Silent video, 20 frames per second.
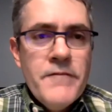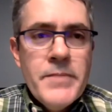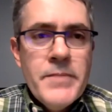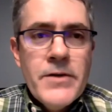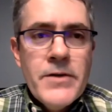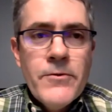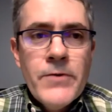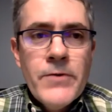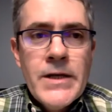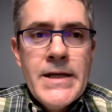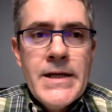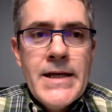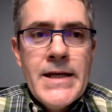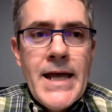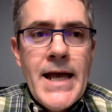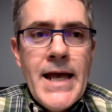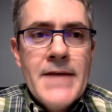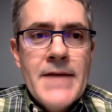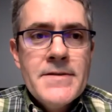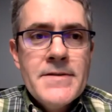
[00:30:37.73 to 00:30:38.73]
but it really
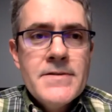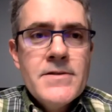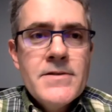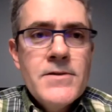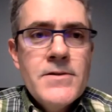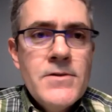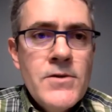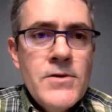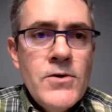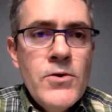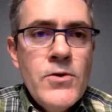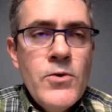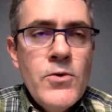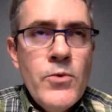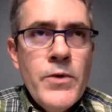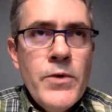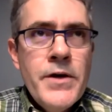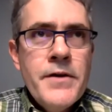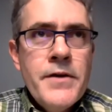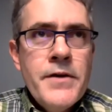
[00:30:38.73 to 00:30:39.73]
has to do
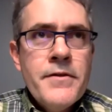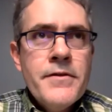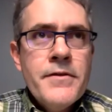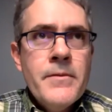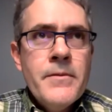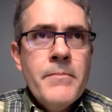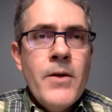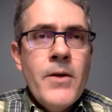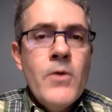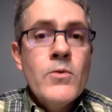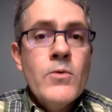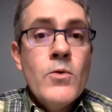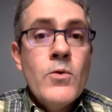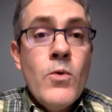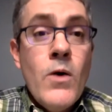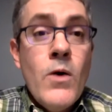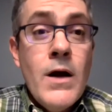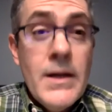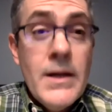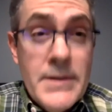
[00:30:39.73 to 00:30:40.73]
with the bone
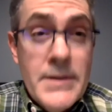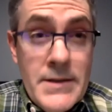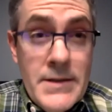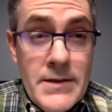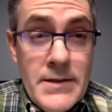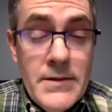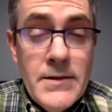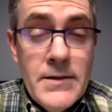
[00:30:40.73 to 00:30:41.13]
quality.